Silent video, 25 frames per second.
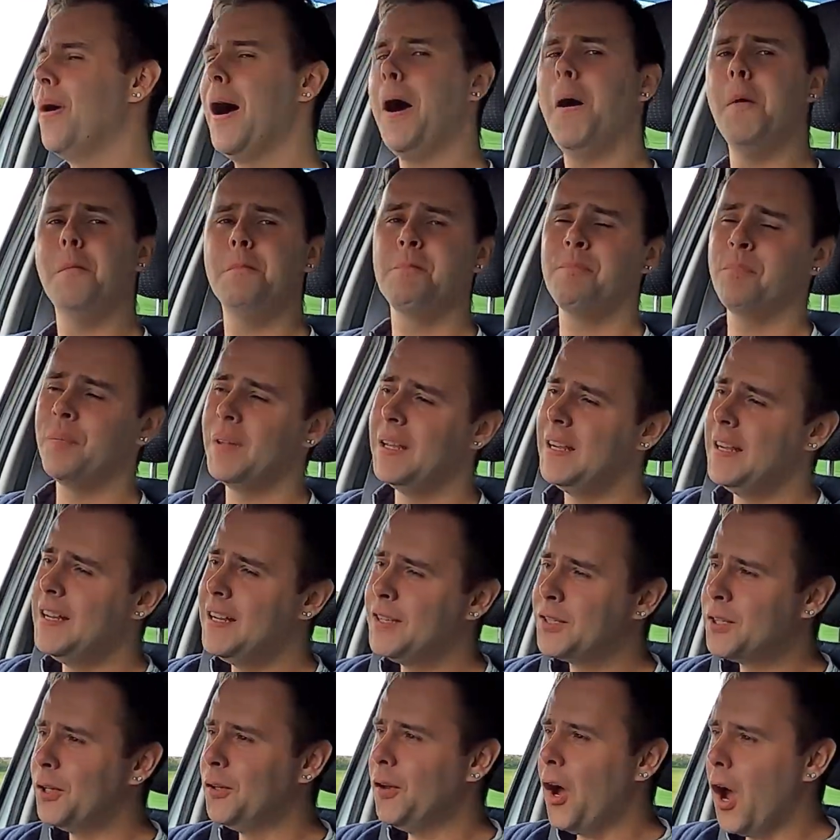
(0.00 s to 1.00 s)
Well,
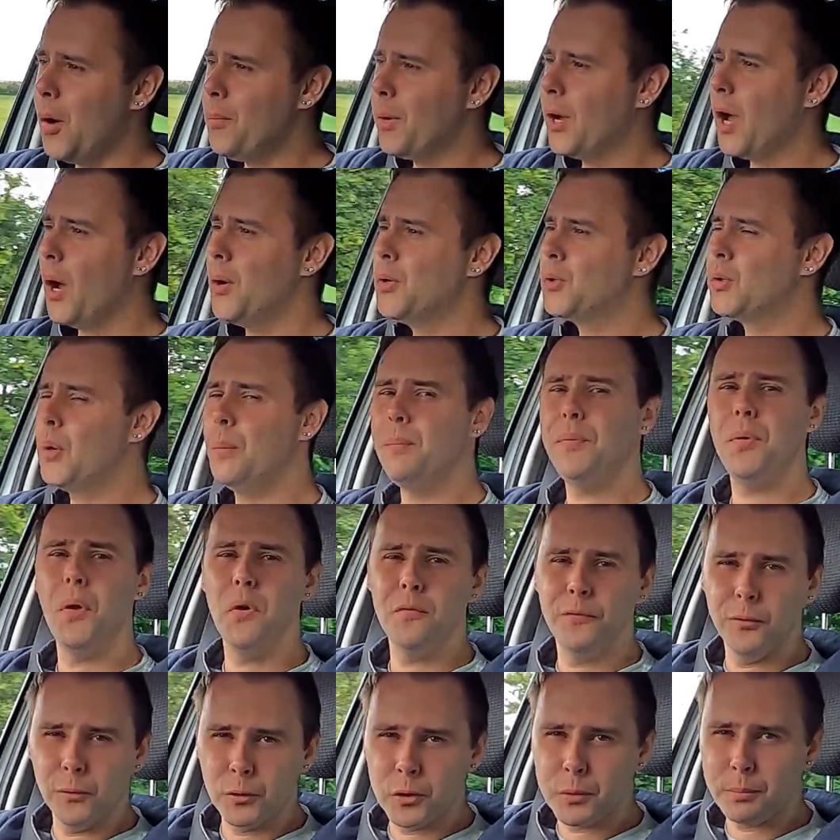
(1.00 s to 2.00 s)
tonight we're going to a
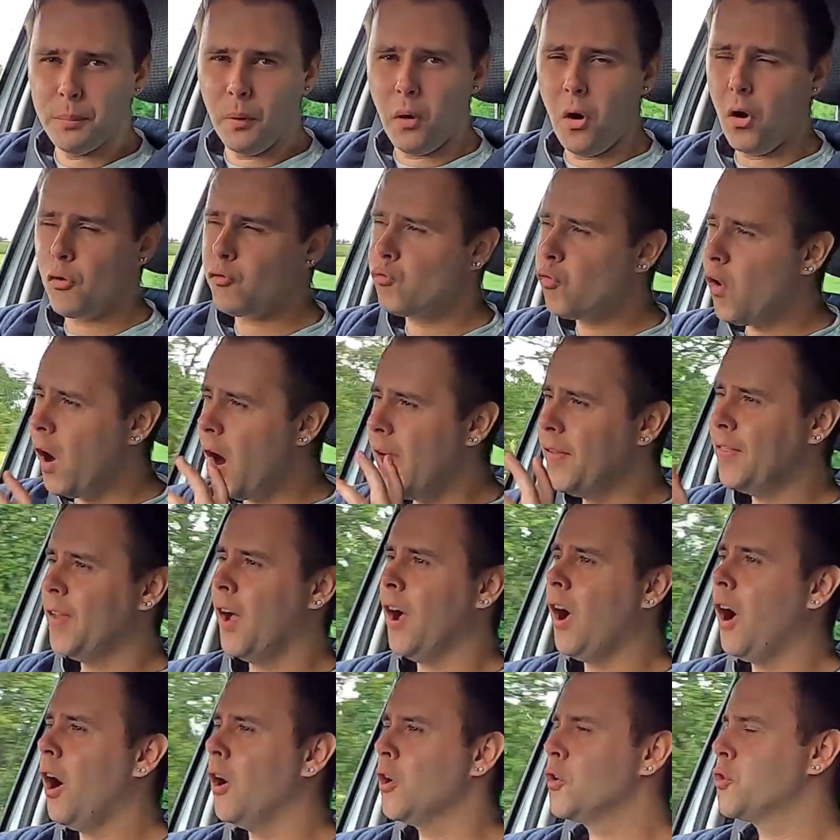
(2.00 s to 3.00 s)
beautiful spot right in the
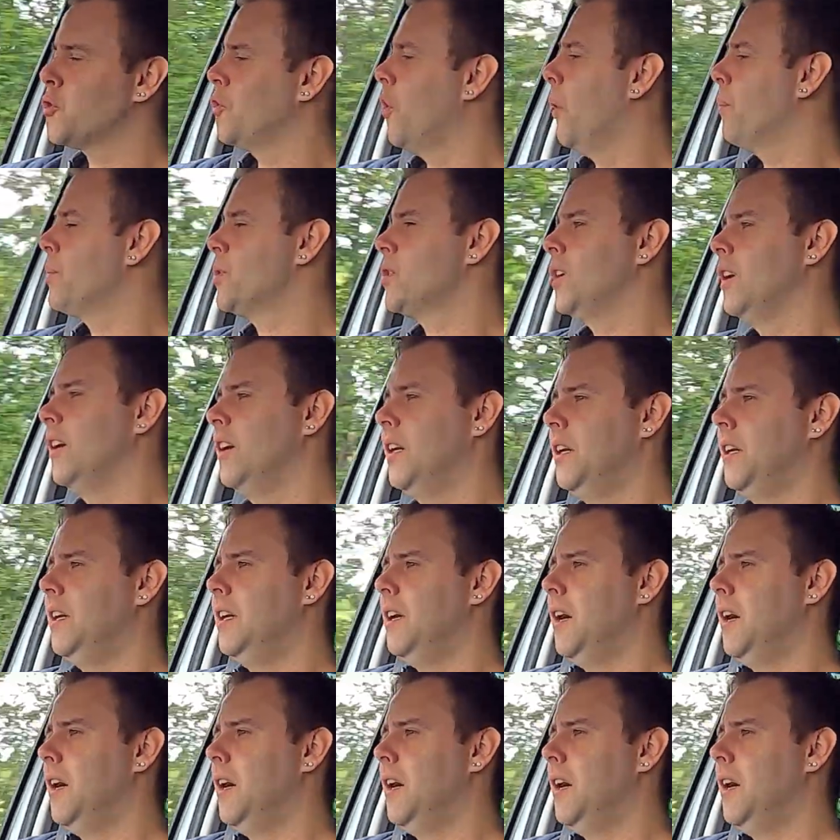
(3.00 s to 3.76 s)
heart of Shropshire